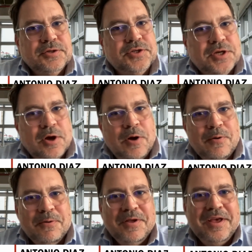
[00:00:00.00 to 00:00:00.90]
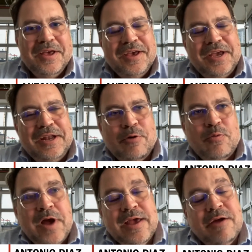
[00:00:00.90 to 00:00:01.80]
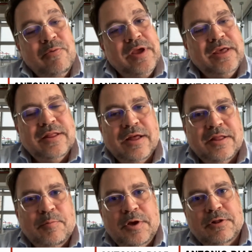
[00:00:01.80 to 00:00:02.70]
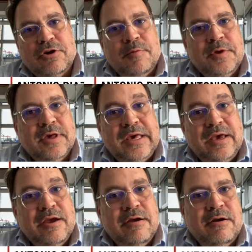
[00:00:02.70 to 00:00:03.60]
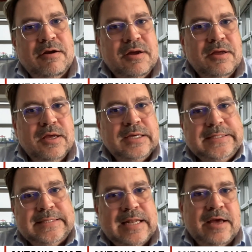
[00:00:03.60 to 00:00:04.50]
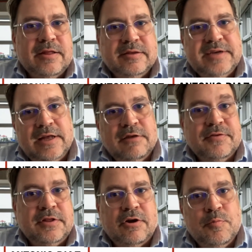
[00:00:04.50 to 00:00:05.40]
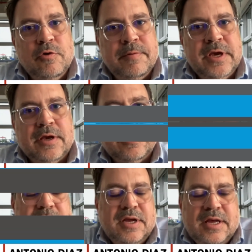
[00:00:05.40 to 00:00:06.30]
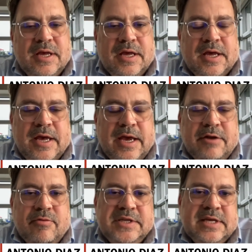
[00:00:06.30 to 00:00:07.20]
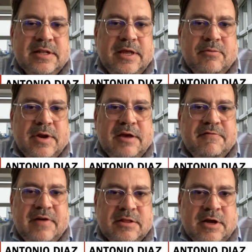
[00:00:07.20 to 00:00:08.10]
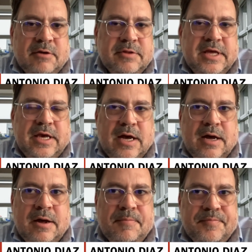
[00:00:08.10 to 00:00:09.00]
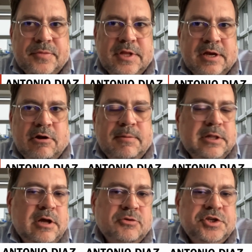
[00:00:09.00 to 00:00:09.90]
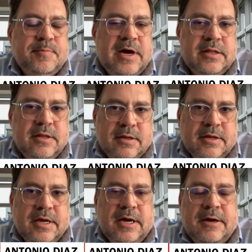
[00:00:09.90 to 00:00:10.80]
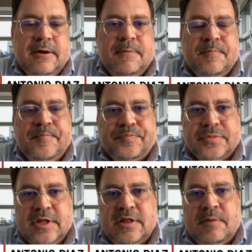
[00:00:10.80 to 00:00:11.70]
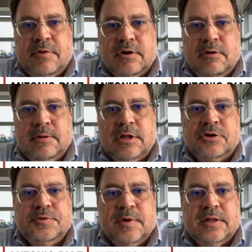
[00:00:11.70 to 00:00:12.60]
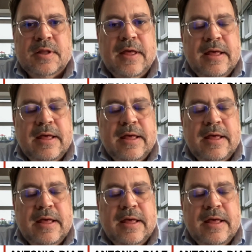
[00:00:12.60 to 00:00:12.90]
So, in a way, I read that the people coming here is like the tail of the dog moving. And recently, when I found out the um, the global launchpad, um, the Denver Global Launchpad,